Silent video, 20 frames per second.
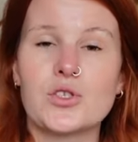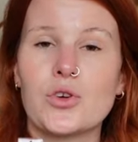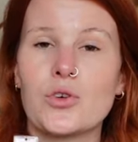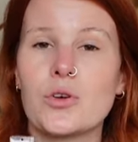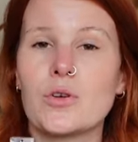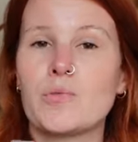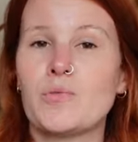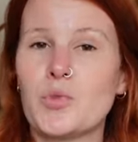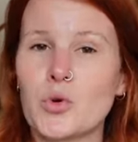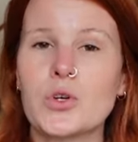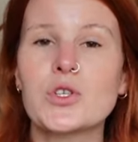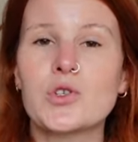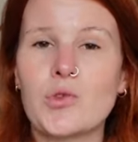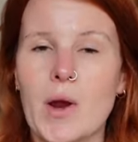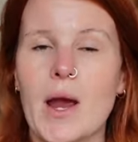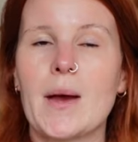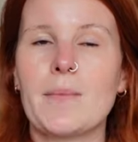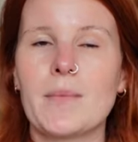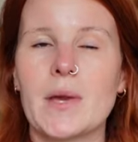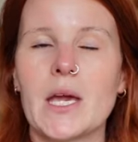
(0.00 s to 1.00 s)
So books
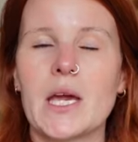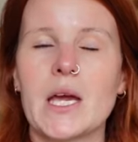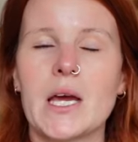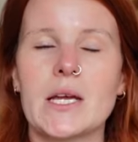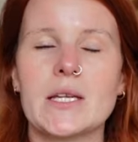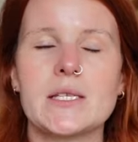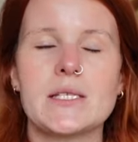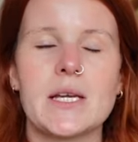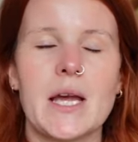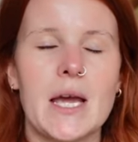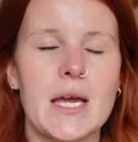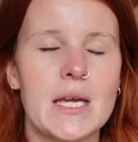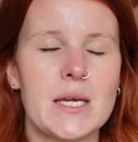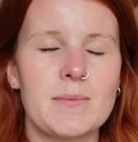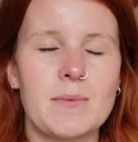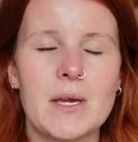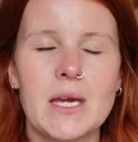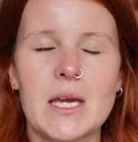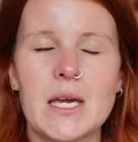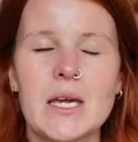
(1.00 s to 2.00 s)
ground me and take
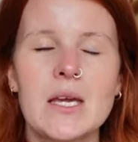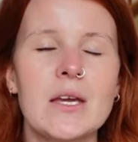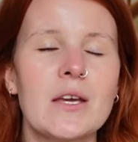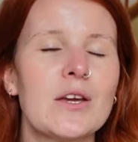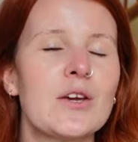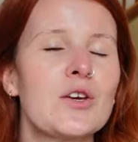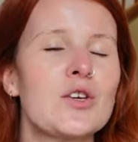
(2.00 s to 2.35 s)
me